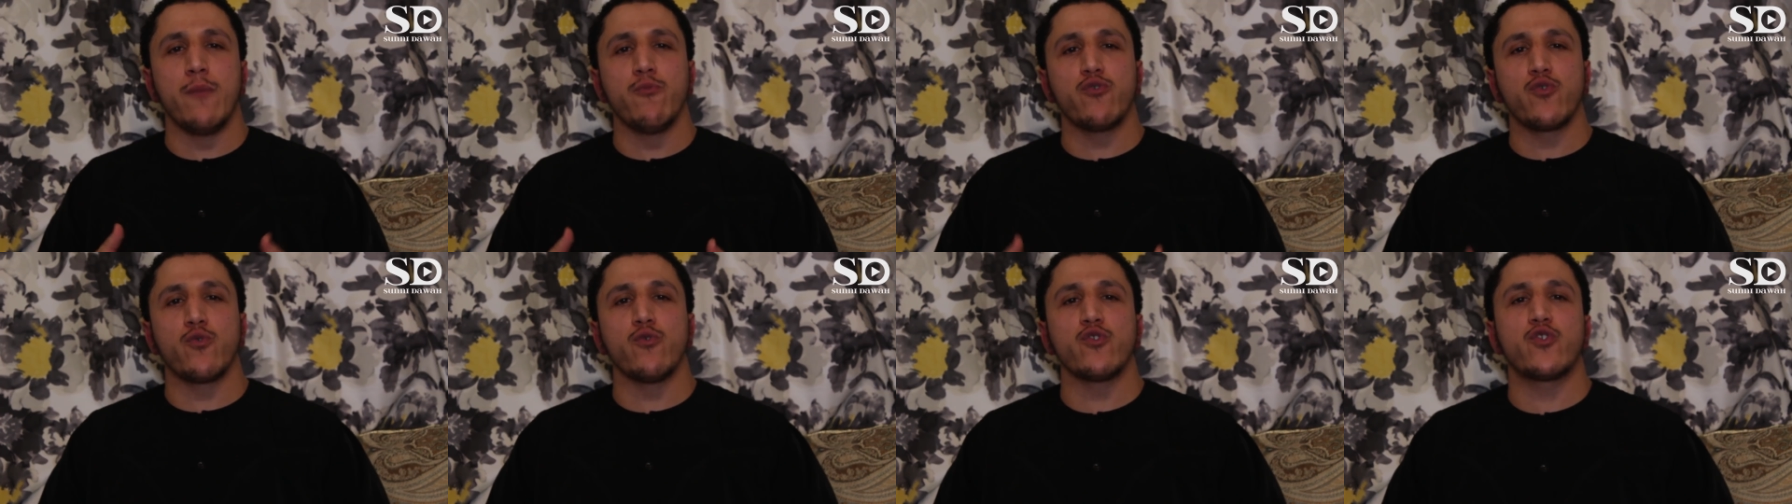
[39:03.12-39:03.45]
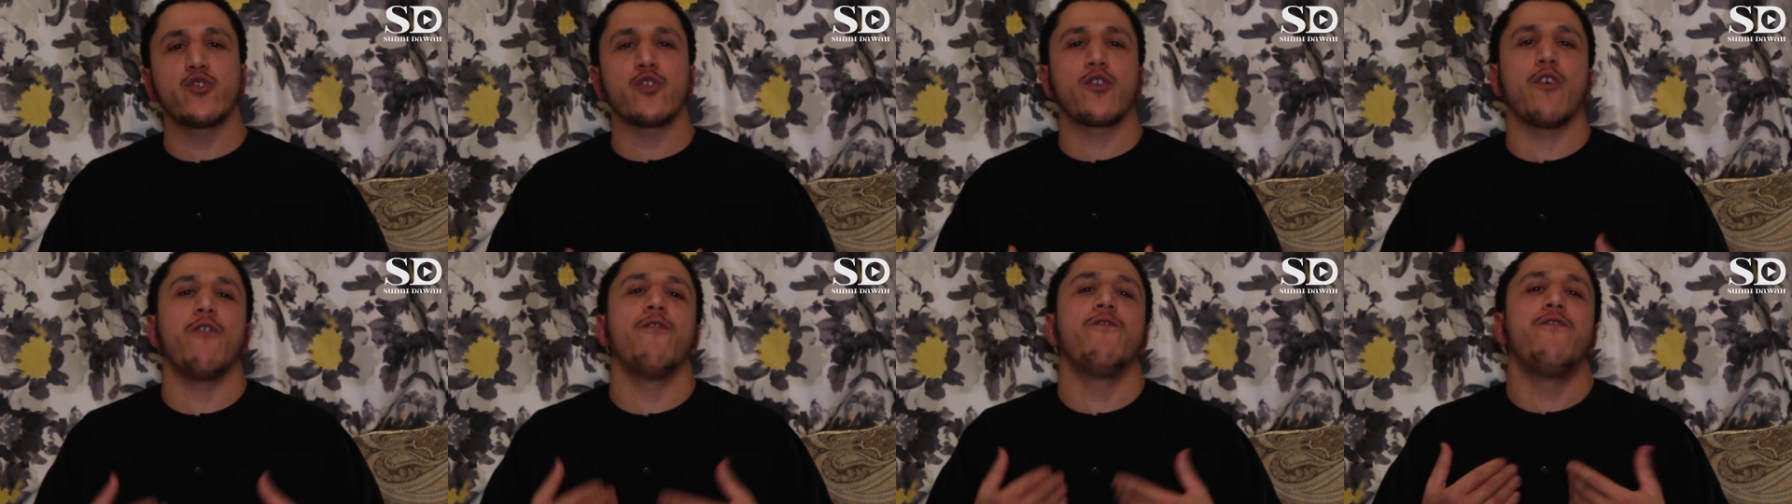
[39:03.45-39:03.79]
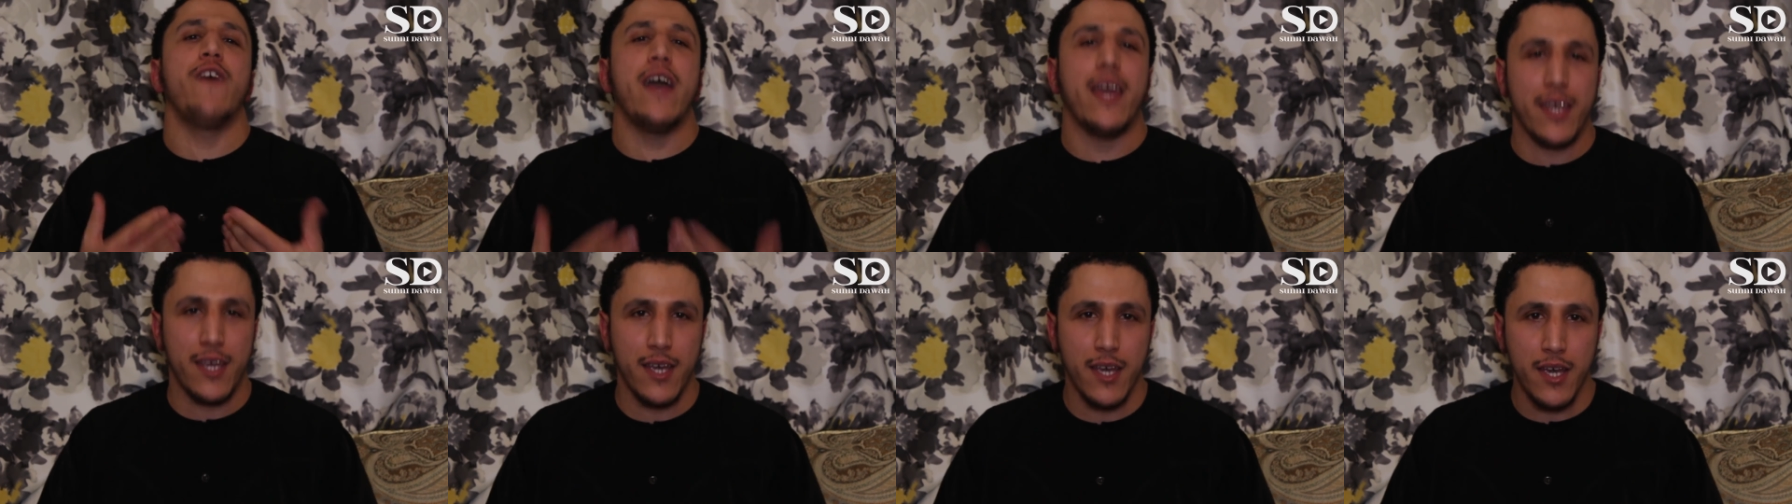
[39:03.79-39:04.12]
going to
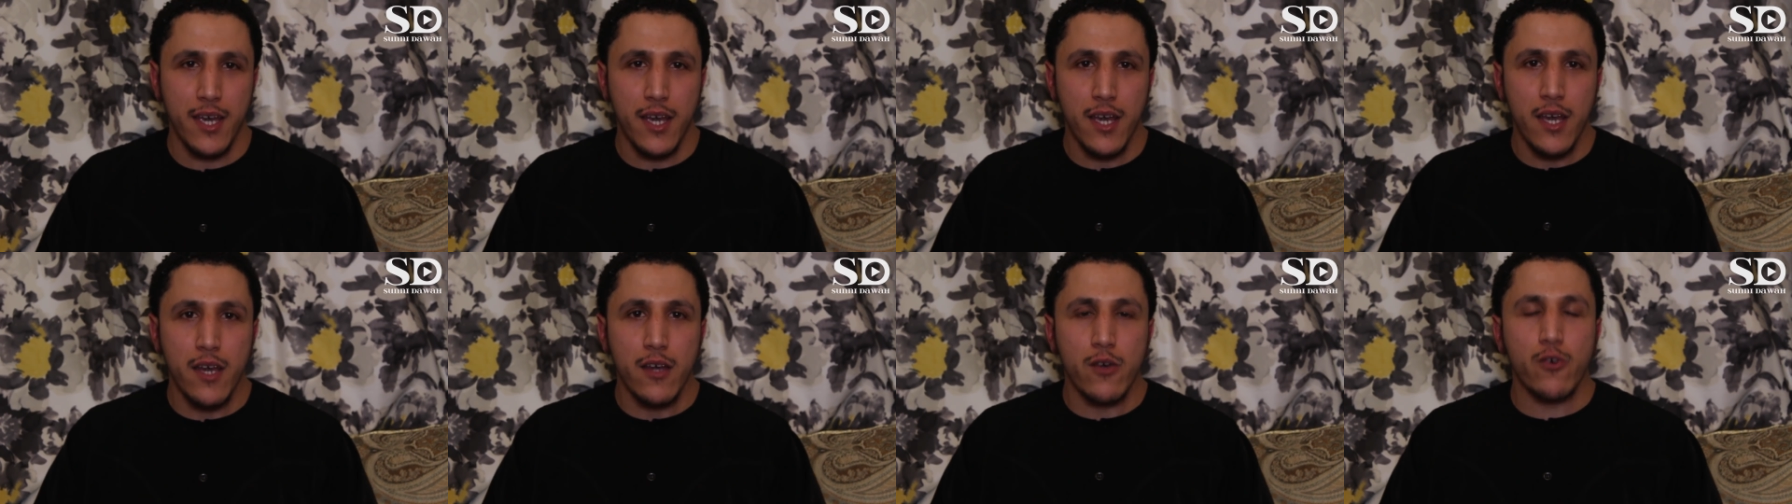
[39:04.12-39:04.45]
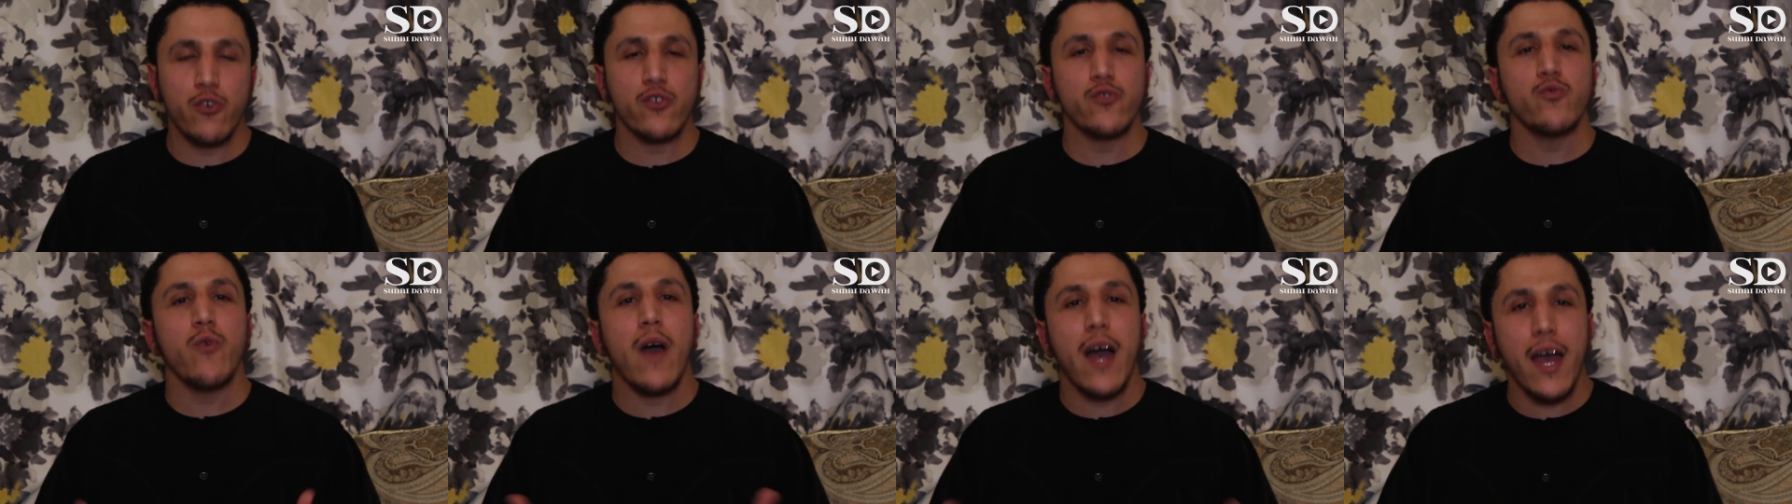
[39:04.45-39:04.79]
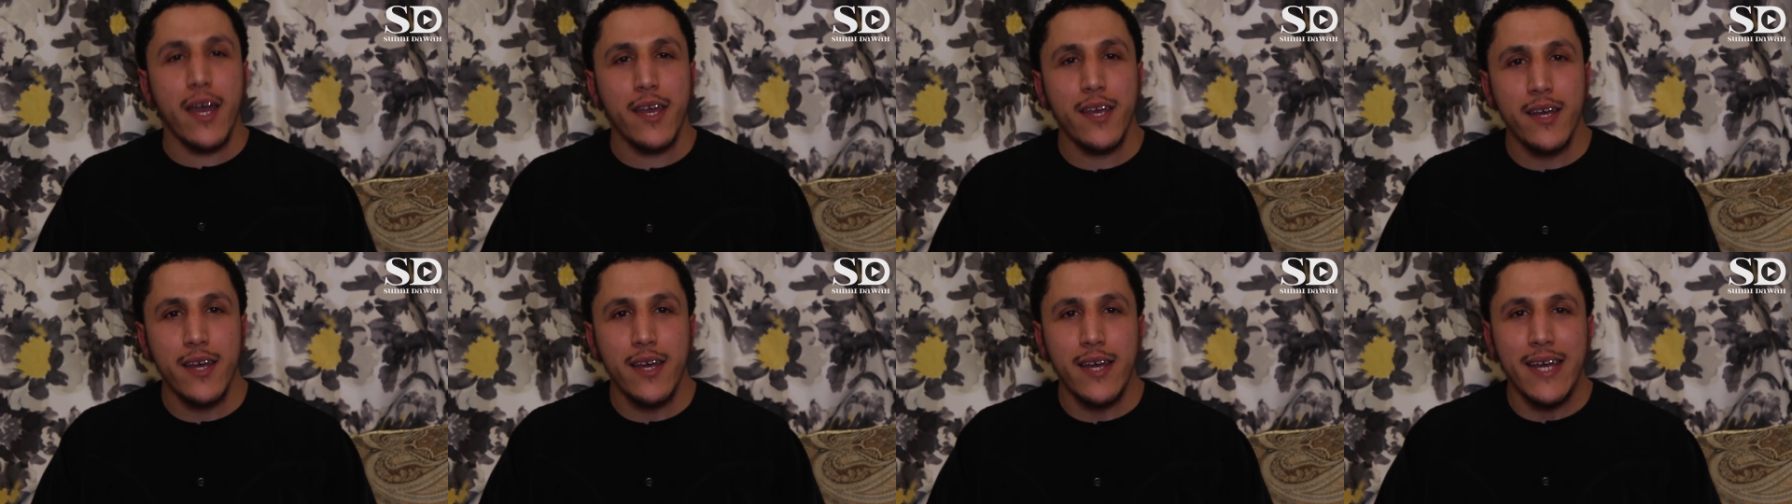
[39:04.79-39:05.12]
convey. Because
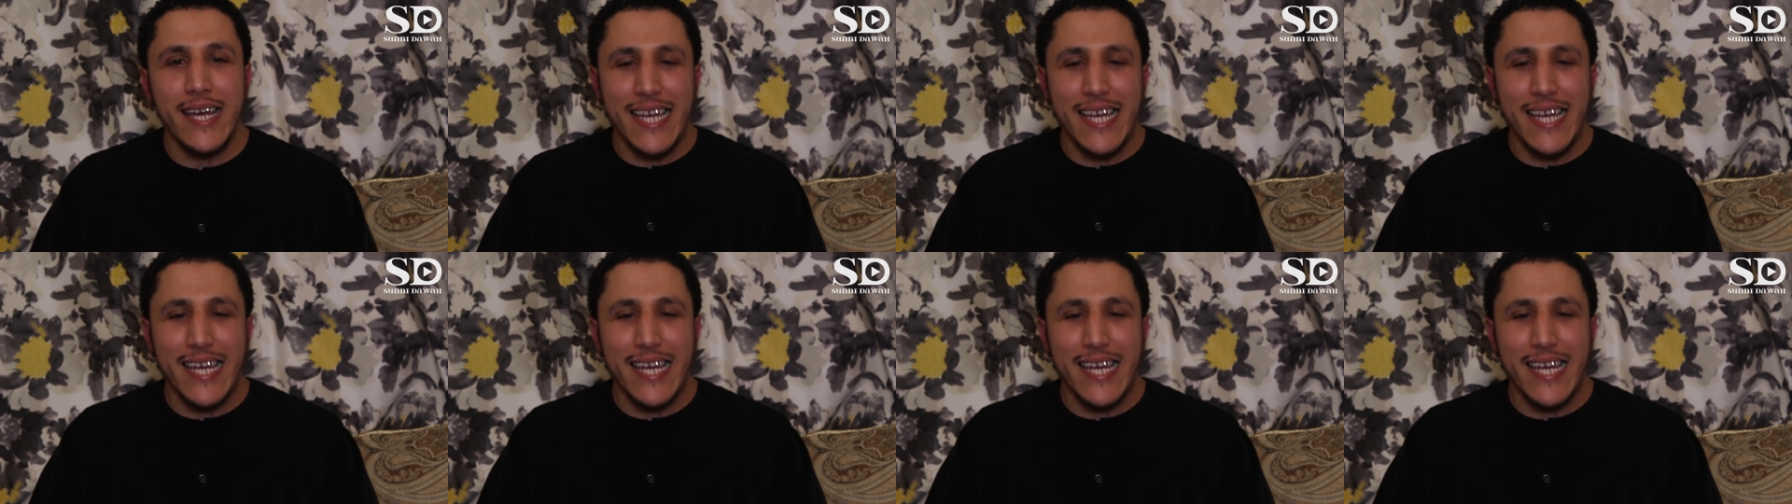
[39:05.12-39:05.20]
why?